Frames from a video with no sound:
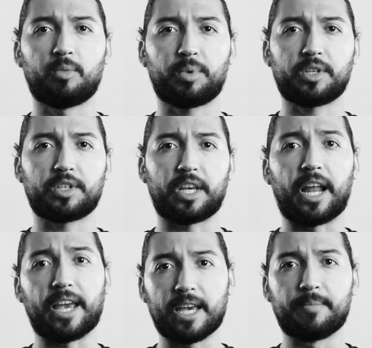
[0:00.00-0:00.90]
López
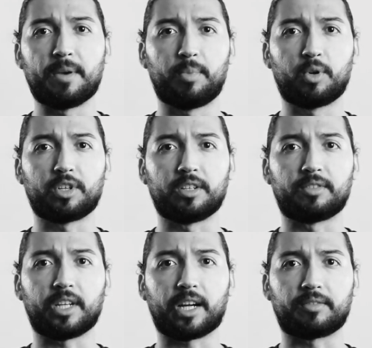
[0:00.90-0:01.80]
and I am a portrait
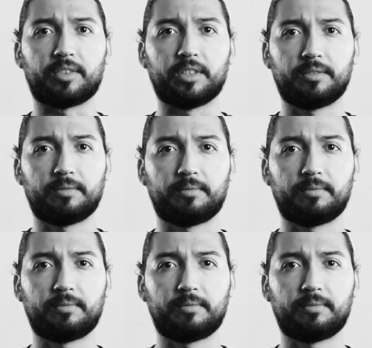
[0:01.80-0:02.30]
photographer.